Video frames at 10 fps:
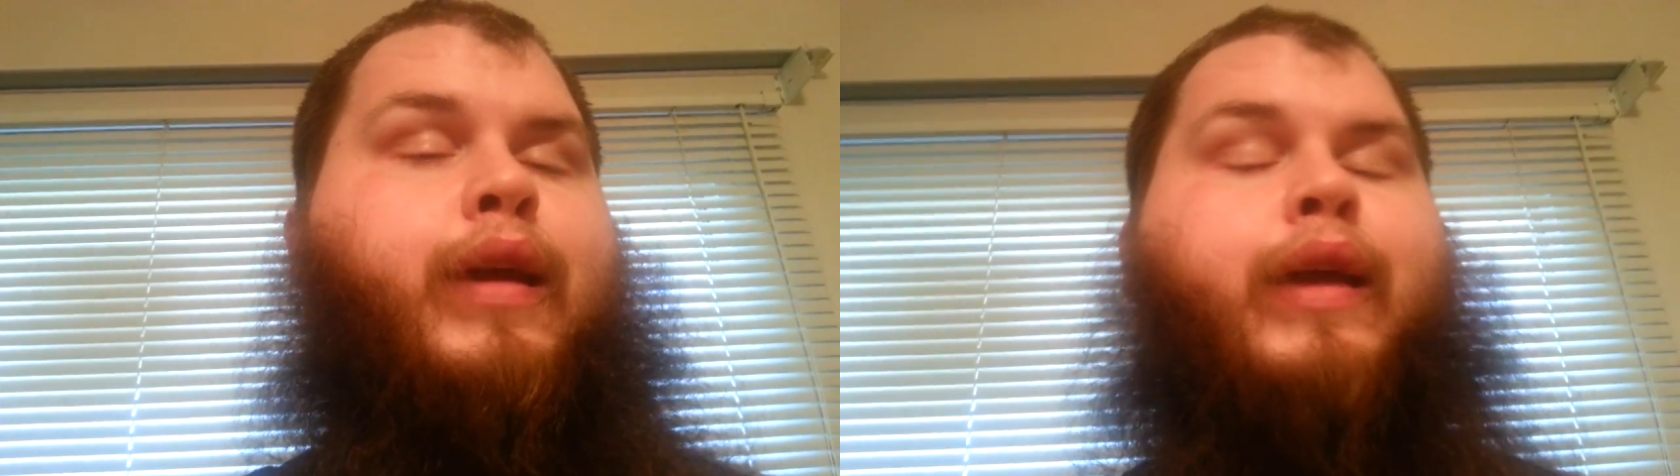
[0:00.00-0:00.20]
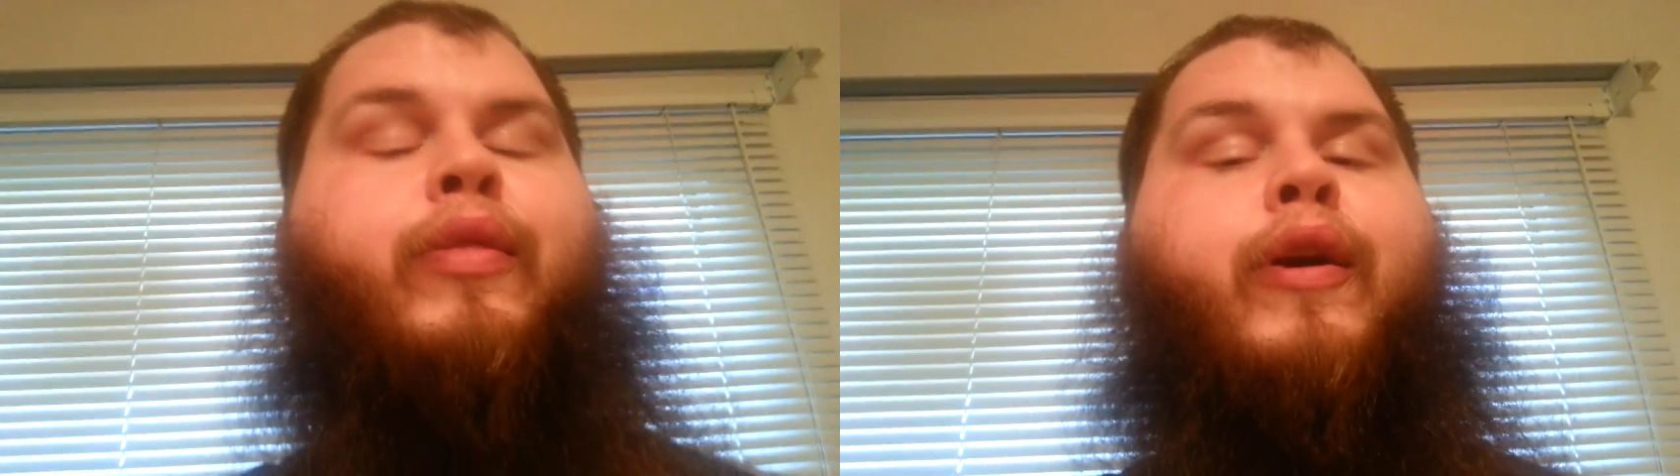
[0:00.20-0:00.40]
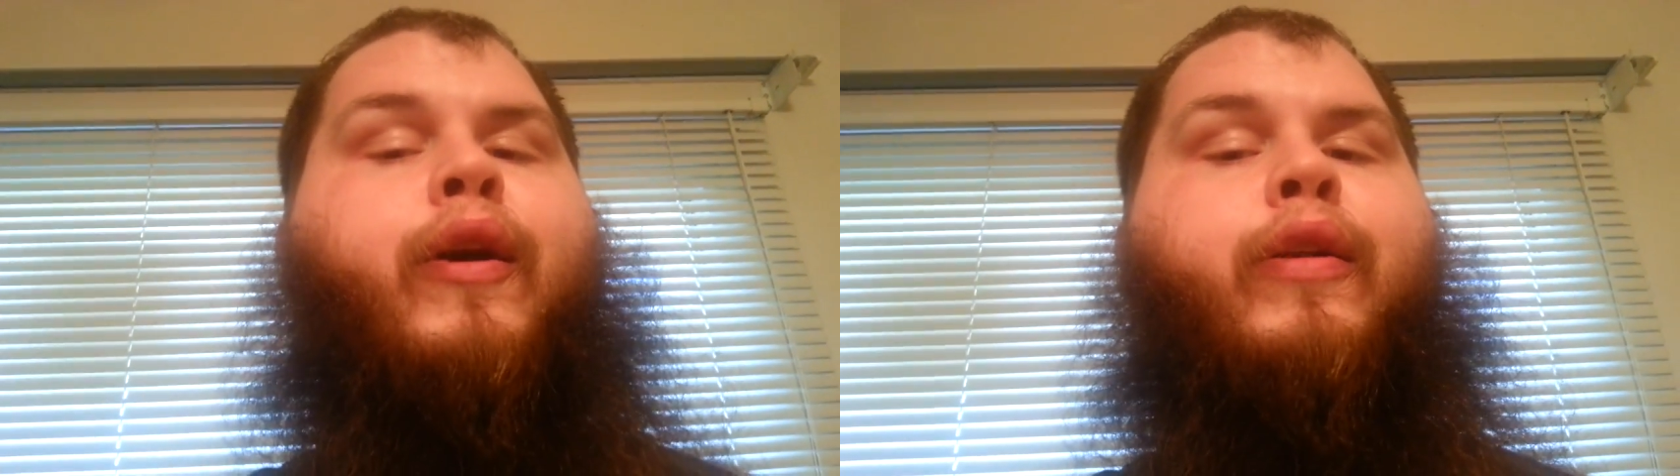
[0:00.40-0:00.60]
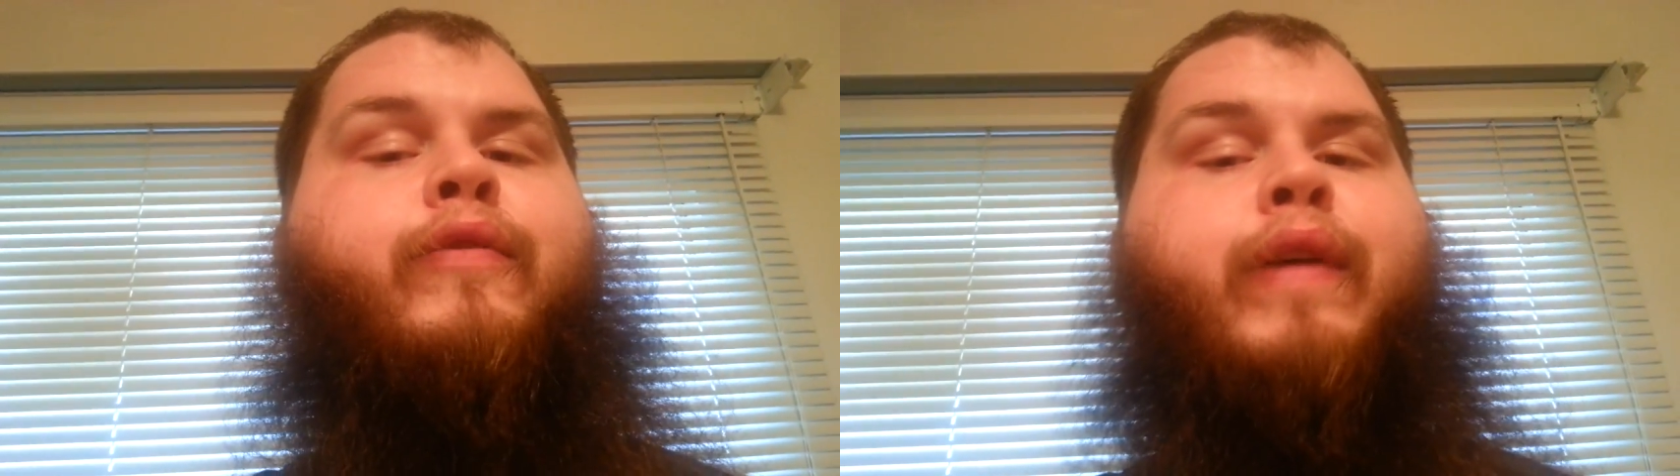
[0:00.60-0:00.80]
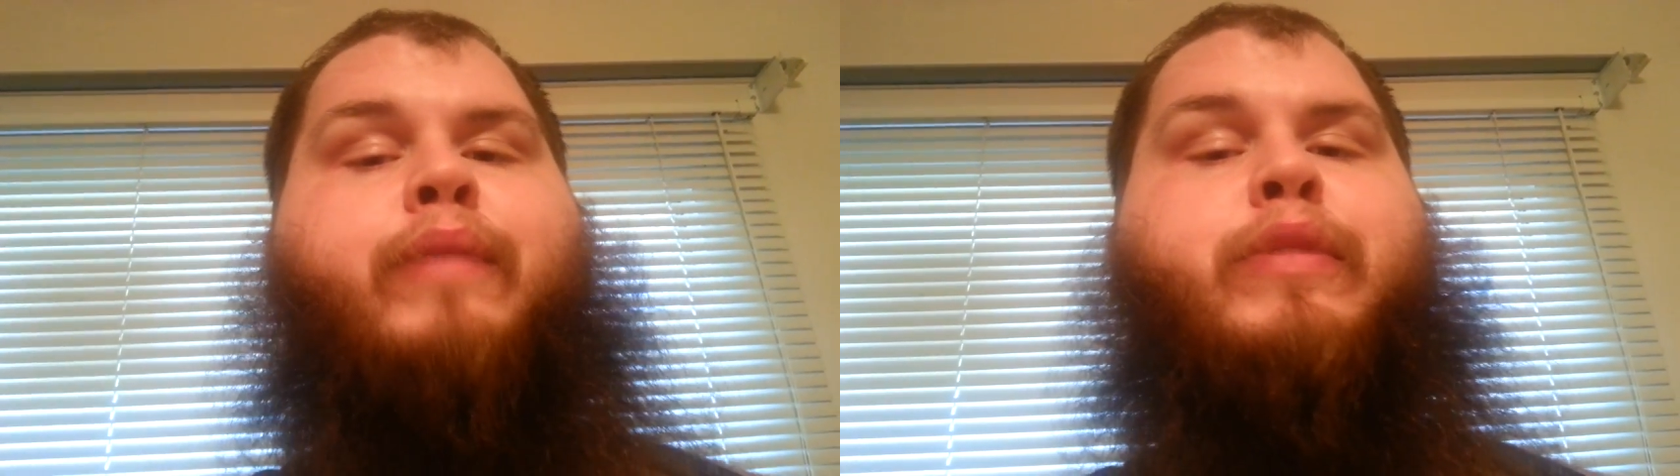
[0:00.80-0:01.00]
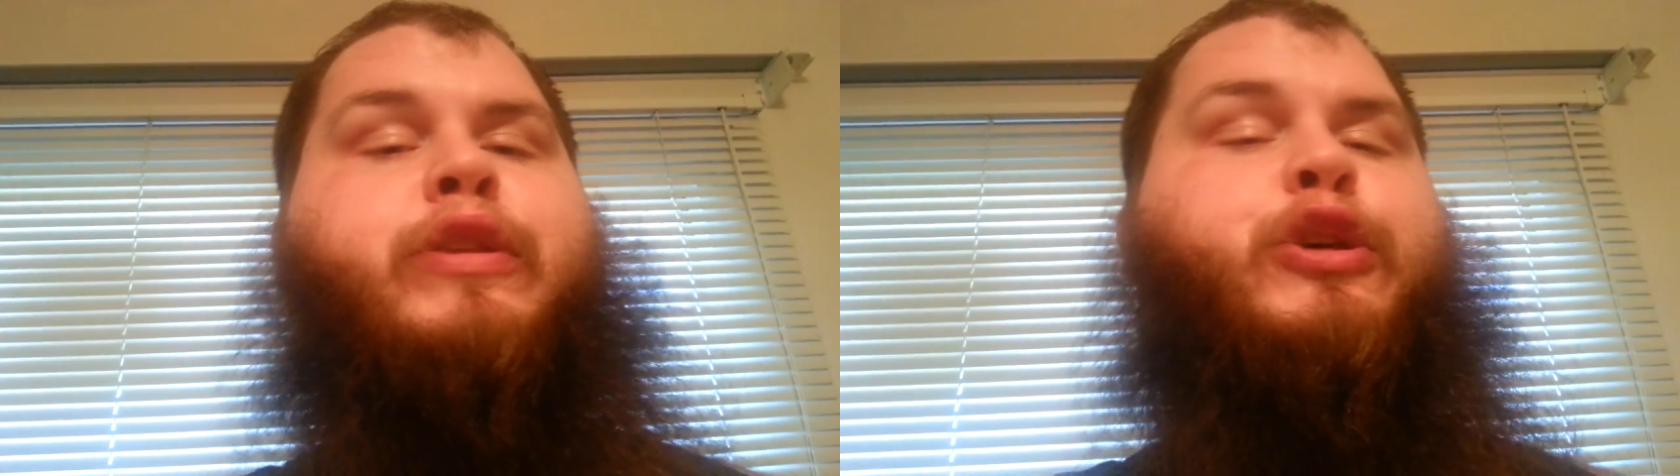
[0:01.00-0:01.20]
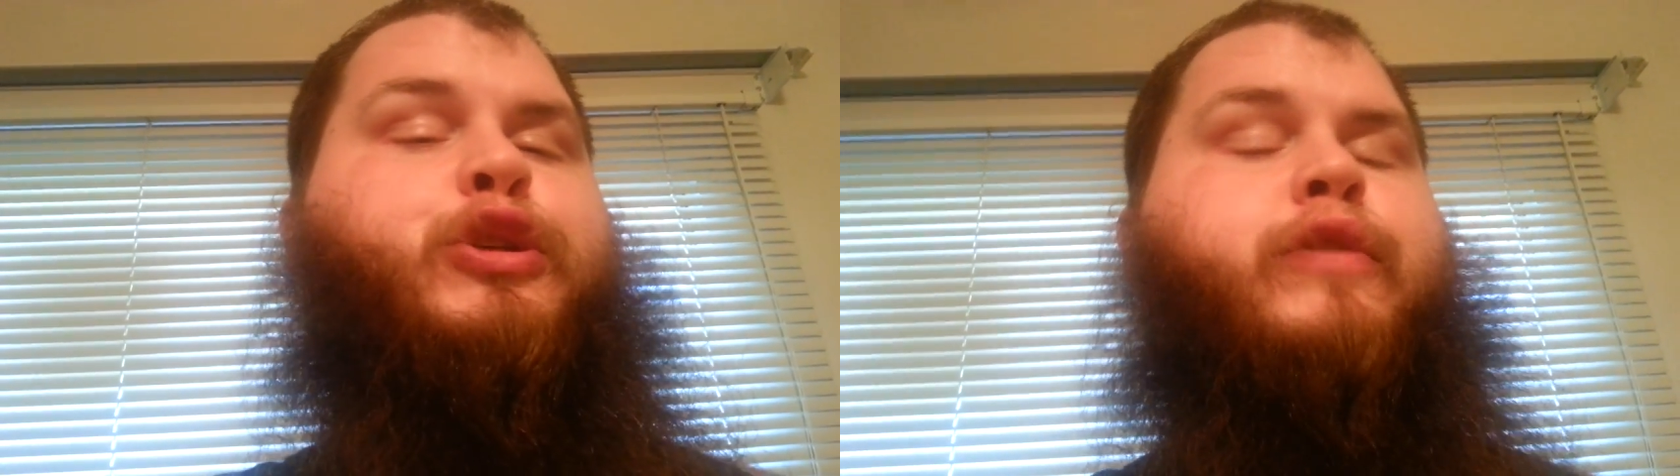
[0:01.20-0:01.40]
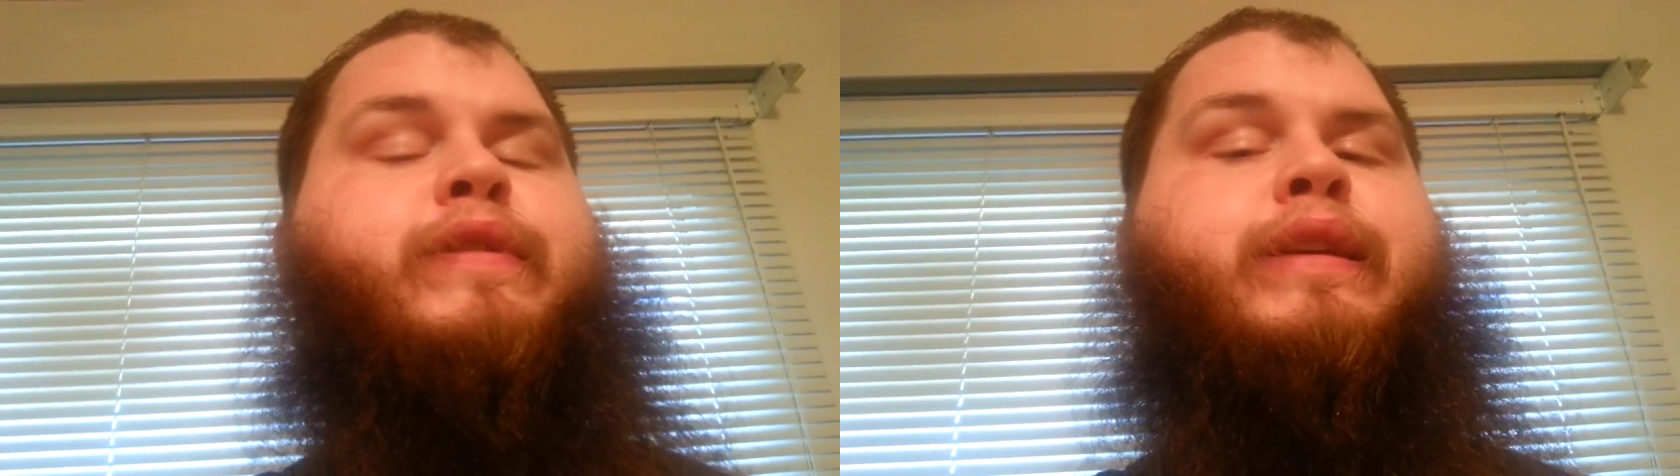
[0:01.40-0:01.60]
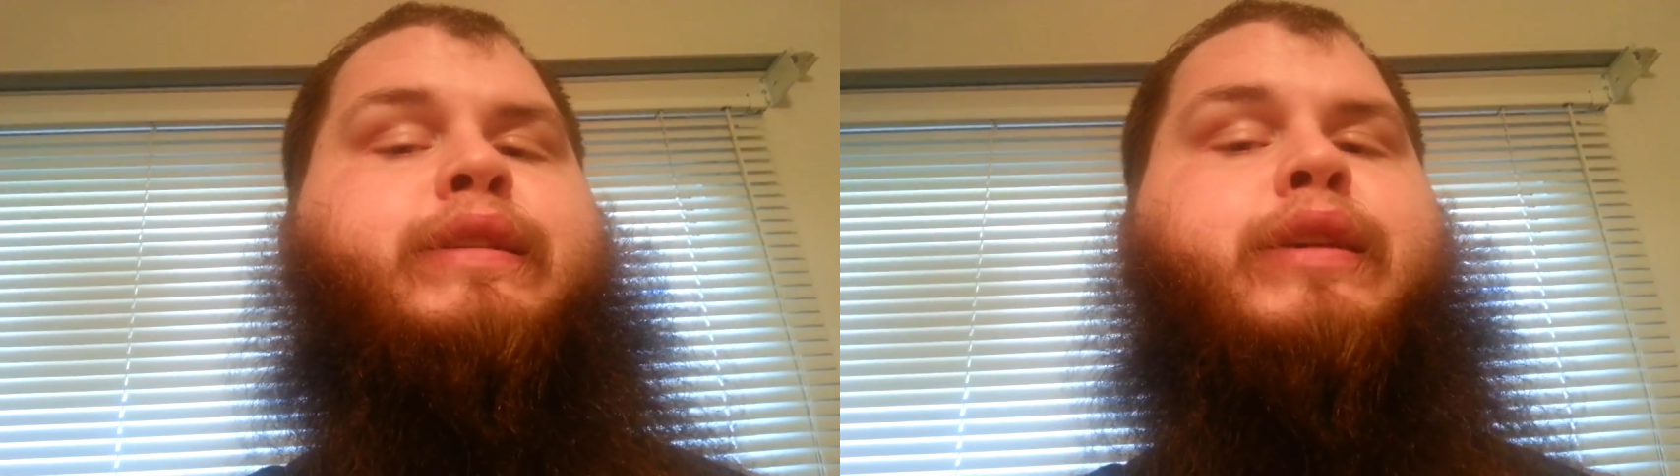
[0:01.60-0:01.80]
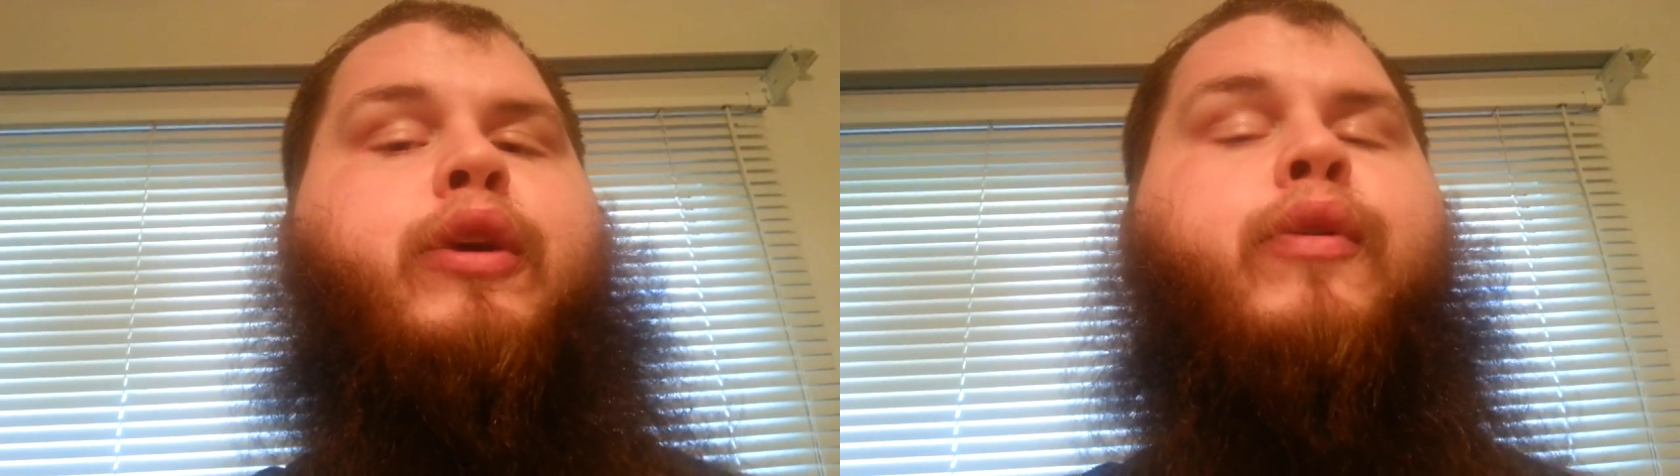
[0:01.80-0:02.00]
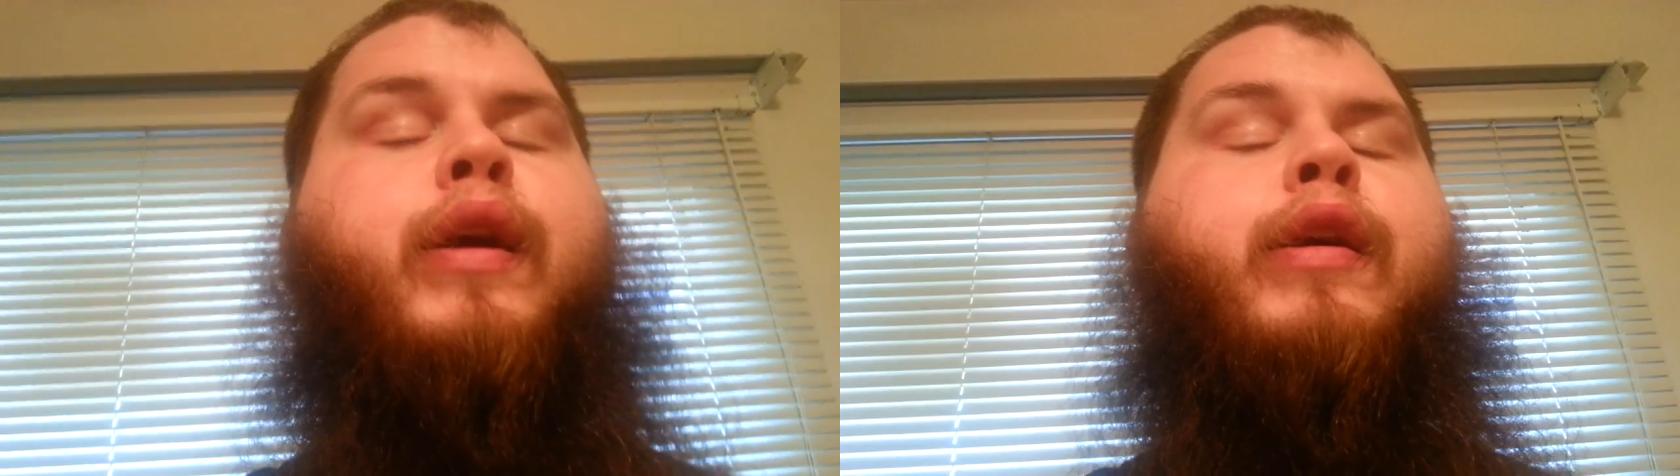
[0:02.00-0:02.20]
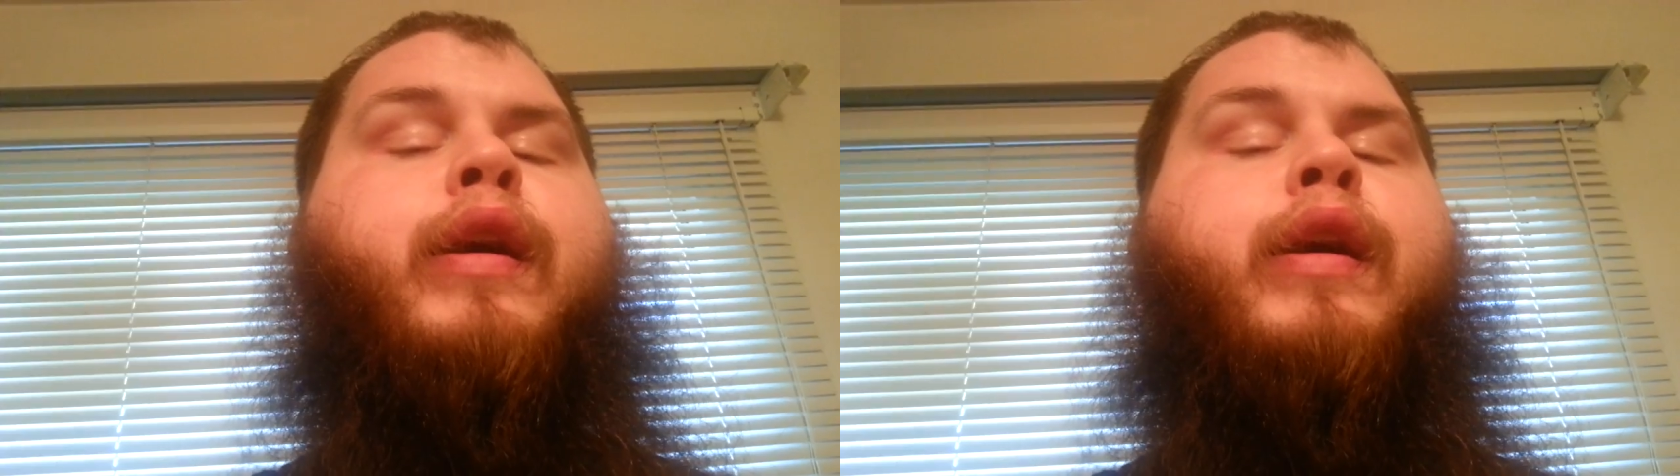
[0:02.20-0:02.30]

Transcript: in the Hall of Fame, deservedly so.